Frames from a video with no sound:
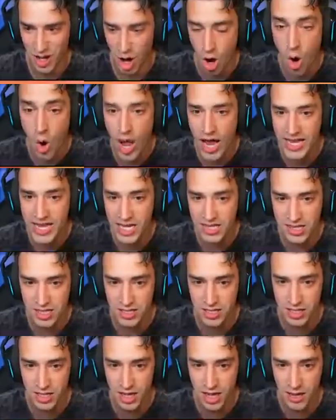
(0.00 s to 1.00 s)
Oh, I got
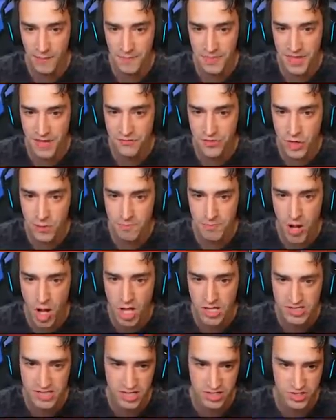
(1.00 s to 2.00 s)
the, if your
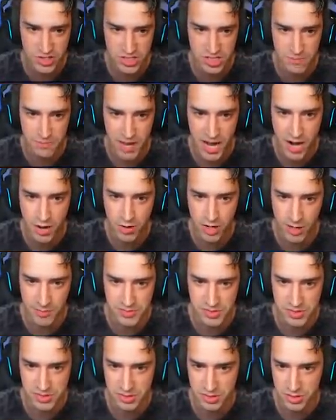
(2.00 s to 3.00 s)
ball touches the
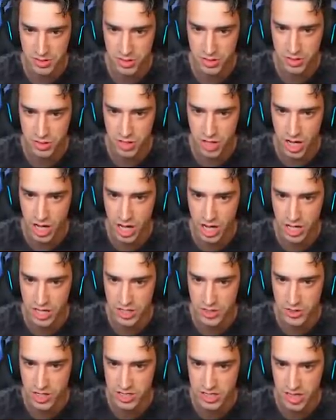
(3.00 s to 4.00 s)
power-ups,
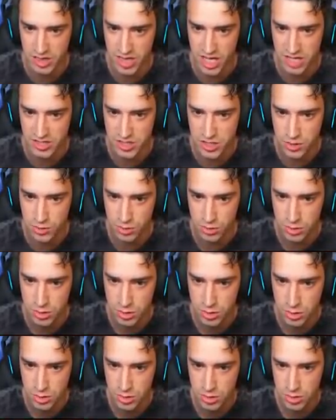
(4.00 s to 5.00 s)
you get the thing too.
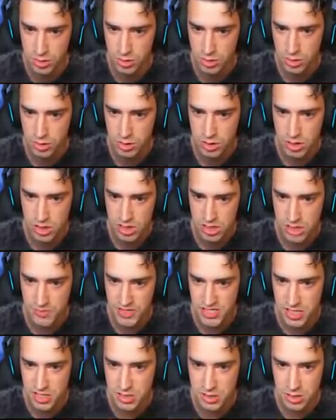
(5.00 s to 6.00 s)
Does that
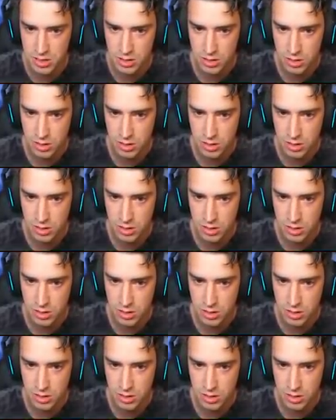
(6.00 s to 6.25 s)
make sense?